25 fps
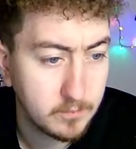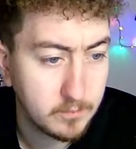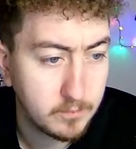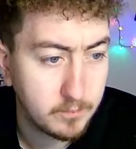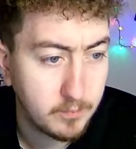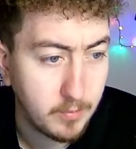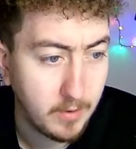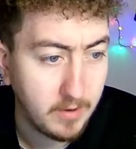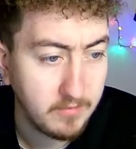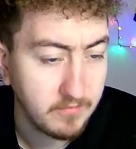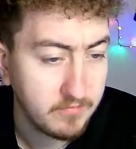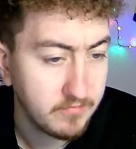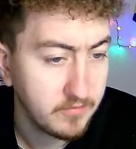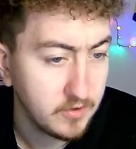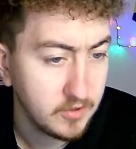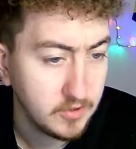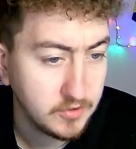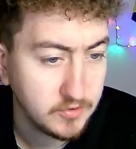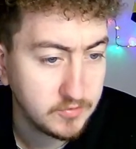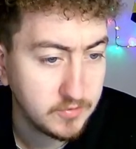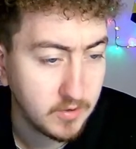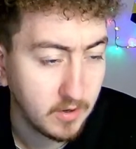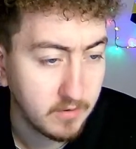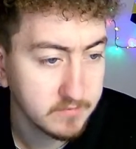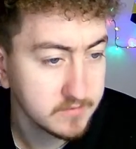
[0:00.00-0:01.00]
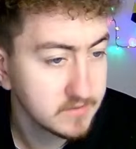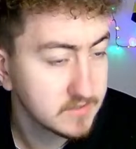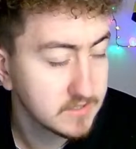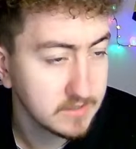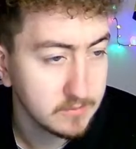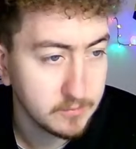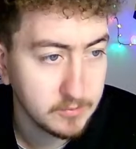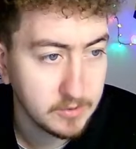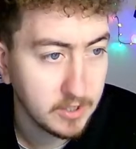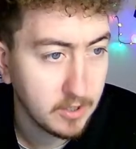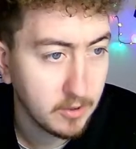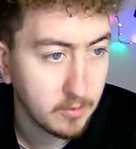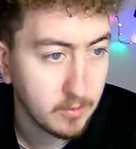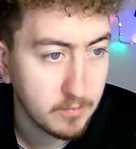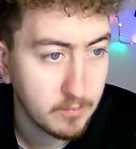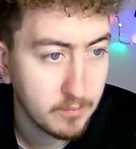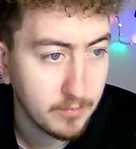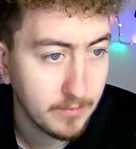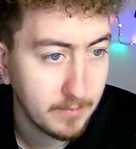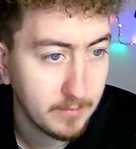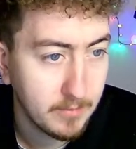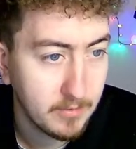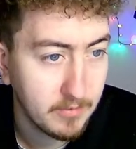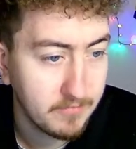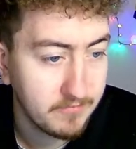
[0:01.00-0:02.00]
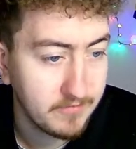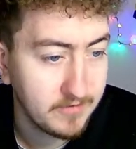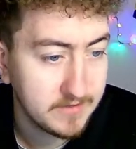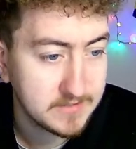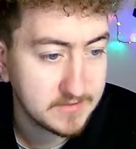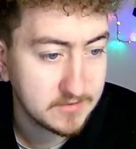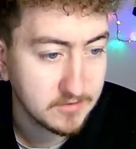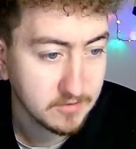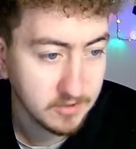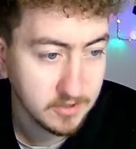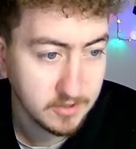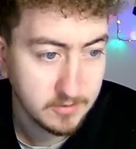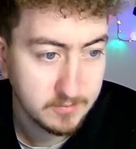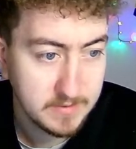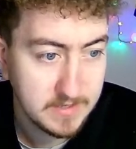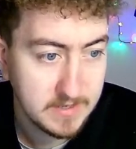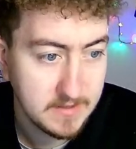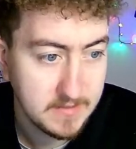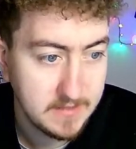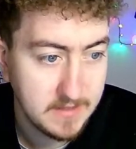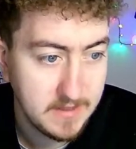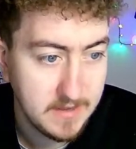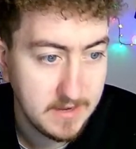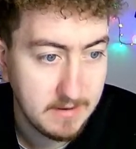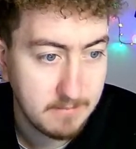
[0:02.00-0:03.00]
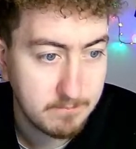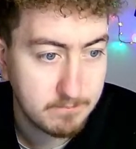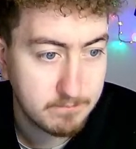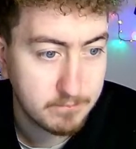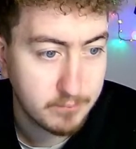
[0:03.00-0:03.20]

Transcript: Brentford, obviously we know, and Buemo and Vissa are going to be in there.